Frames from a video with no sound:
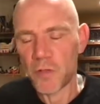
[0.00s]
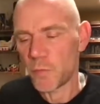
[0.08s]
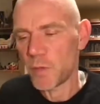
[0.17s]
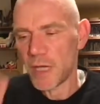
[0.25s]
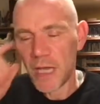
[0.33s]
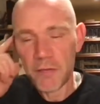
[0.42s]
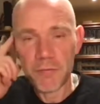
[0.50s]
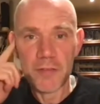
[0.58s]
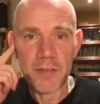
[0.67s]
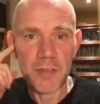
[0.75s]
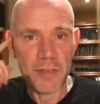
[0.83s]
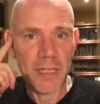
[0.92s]
why
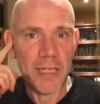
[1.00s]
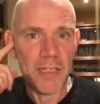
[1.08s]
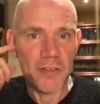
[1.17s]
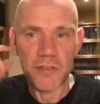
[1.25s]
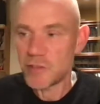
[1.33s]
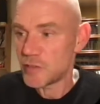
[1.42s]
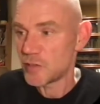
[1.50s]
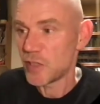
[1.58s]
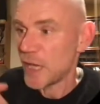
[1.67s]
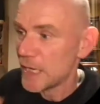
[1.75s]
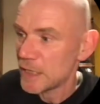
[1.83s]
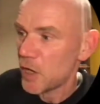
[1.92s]
advertising agencies
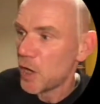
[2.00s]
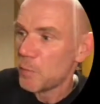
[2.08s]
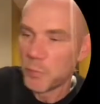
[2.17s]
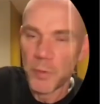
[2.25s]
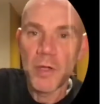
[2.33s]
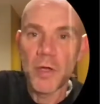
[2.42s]
line up